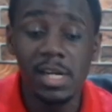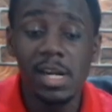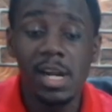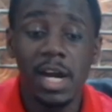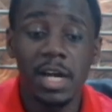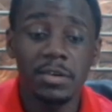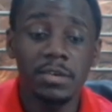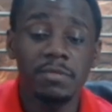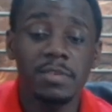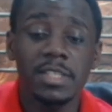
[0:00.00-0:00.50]

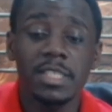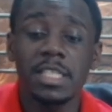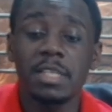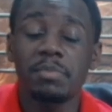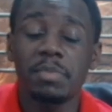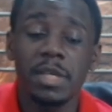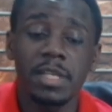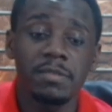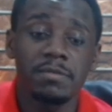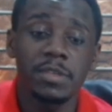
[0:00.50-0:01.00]
And obviously
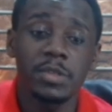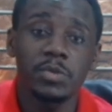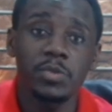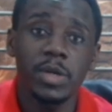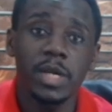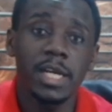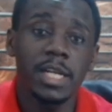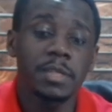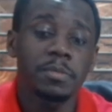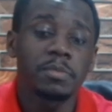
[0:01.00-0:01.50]
played very
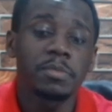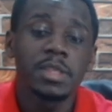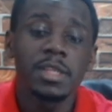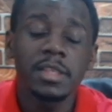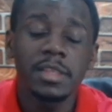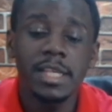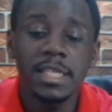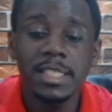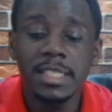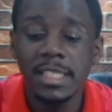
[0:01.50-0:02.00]
well.
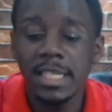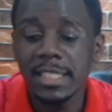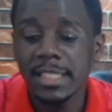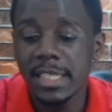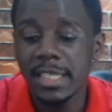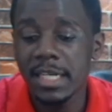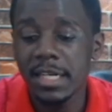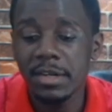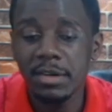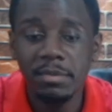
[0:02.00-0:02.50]
That is
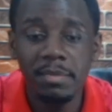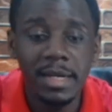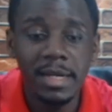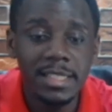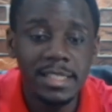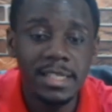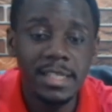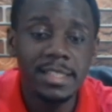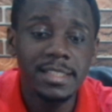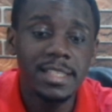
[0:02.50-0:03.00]
Lisandro
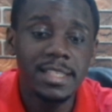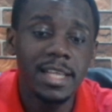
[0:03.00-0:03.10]
Martinez.